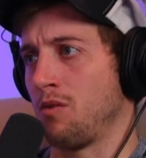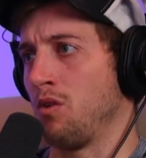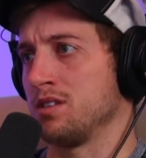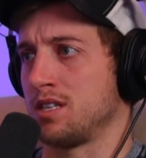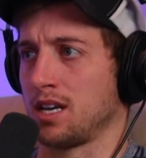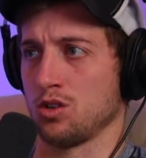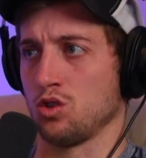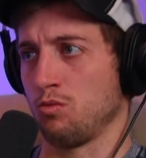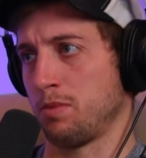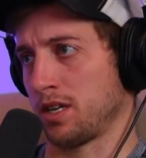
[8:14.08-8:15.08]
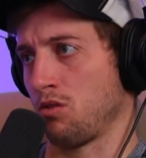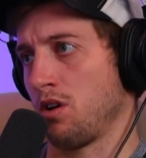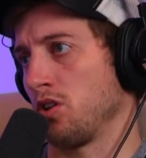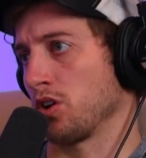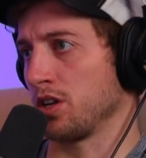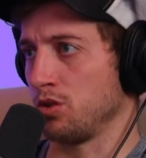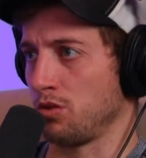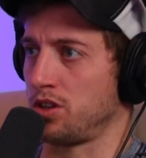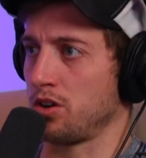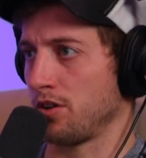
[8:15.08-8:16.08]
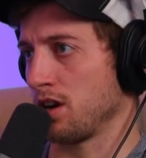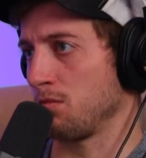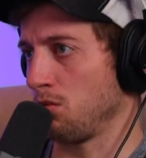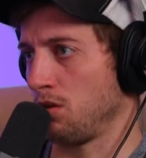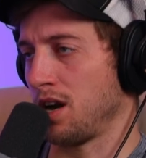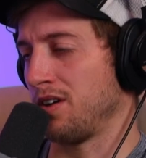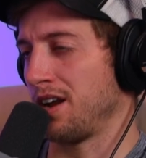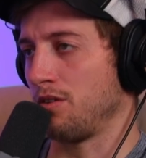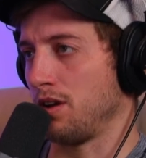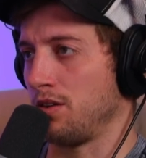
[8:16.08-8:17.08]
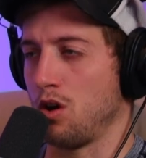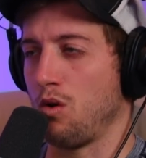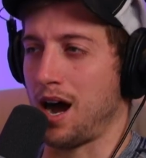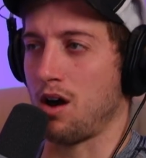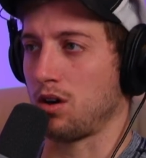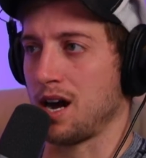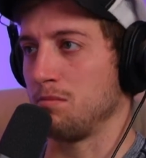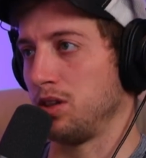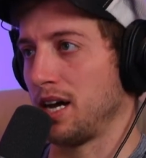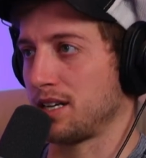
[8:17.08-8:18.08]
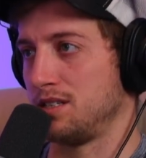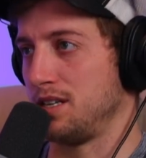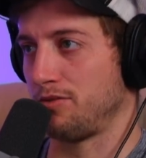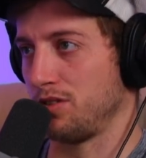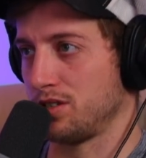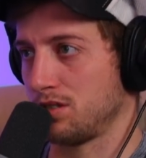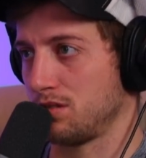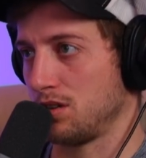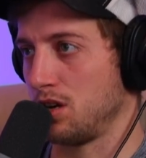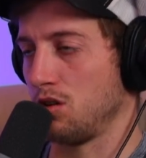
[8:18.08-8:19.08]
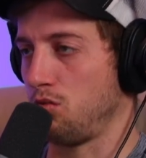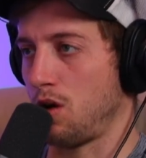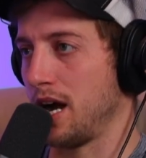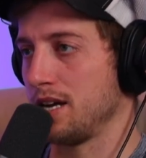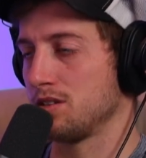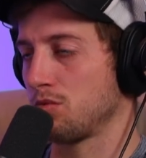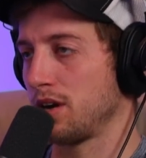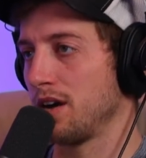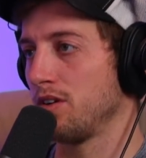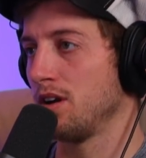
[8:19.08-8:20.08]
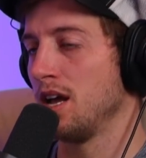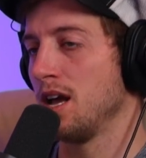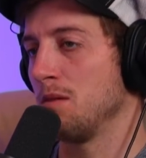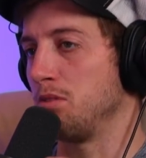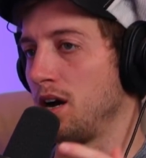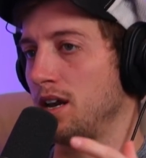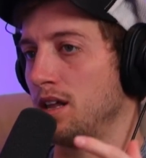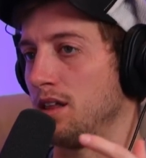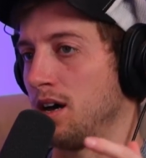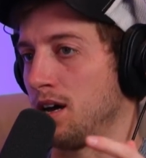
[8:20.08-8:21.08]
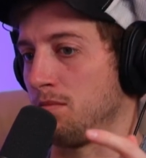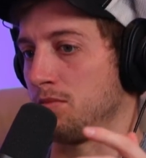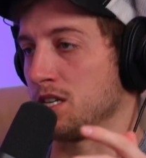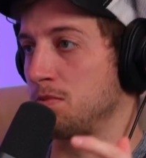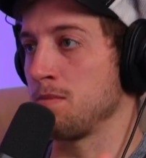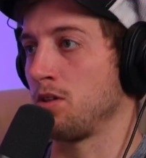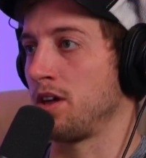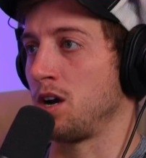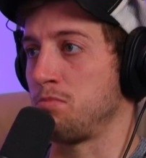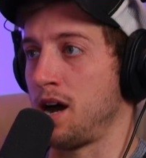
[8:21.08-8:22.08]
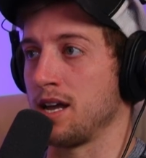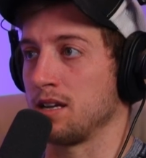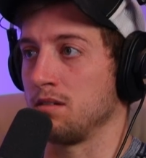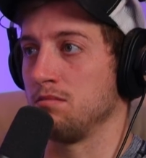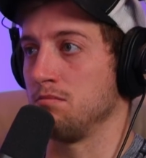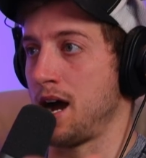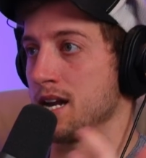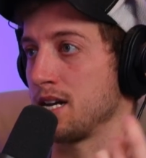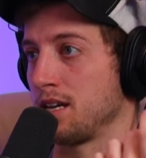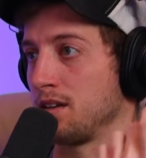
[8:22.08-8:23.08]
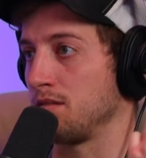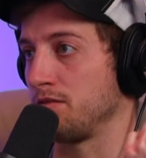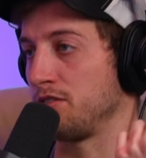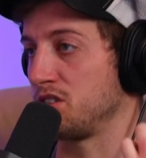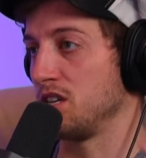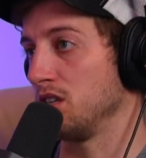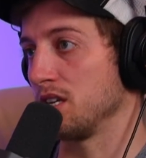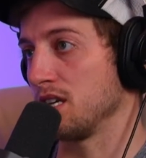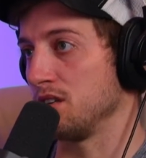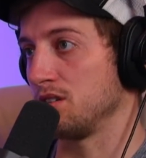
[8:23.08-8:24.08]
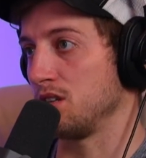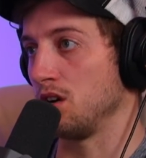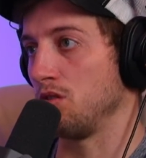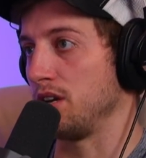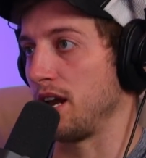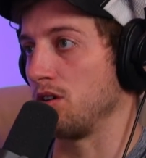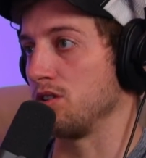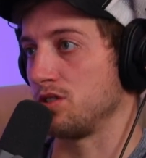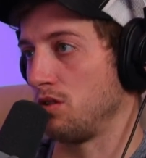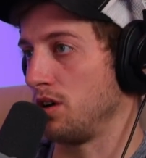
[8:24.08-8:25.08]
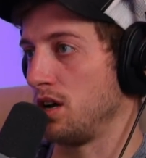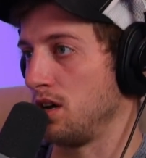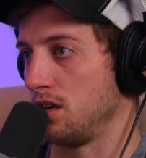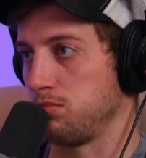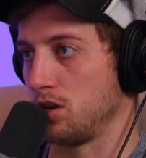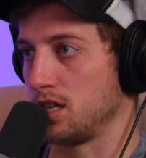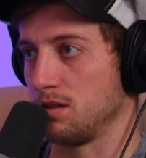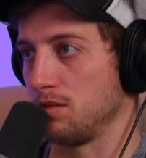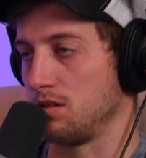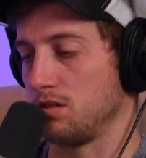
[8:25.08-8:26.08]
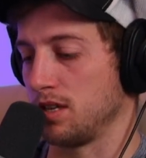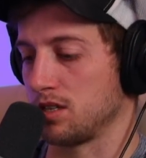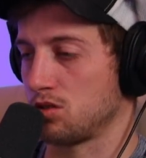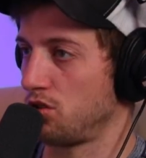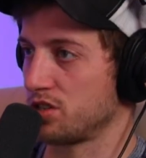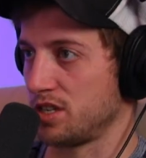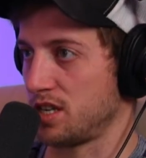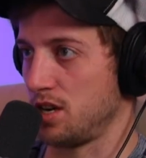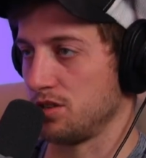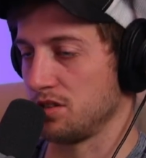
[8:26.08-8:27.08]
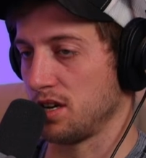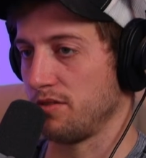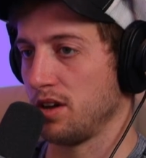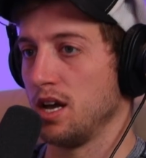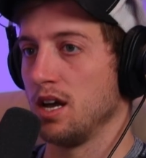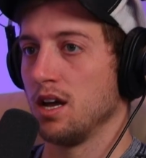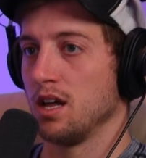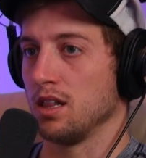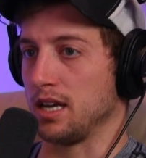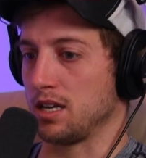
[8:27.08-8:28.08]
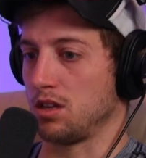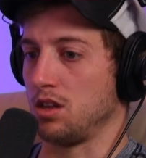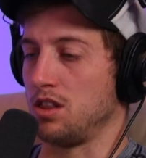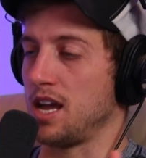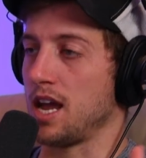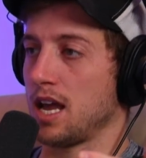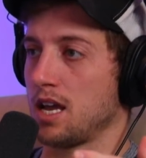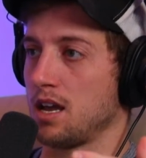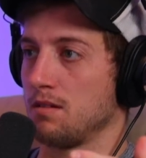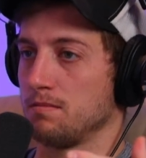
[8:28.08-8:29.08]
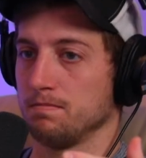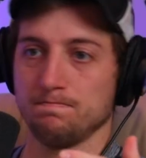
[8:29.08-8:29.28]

get ones that can do Bitcoin or can do Ethereum or whatever. I don't know how complex difference, wise or whatever, but these people that are buying mining facilities, in Arizona and putting them in like storage containers and stuff, like they